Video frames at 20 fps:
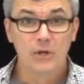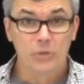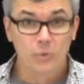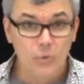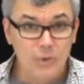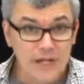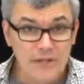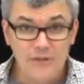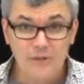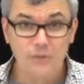
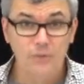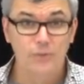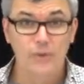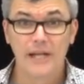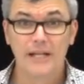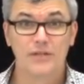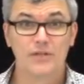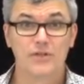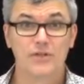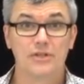
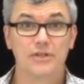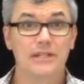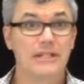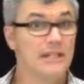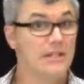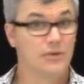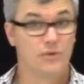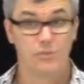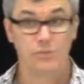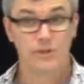resurrection,
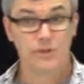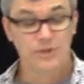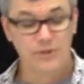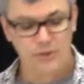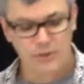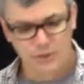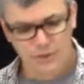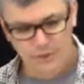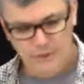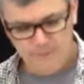his
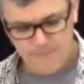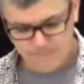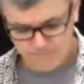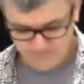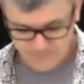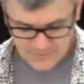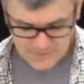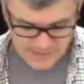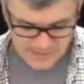return.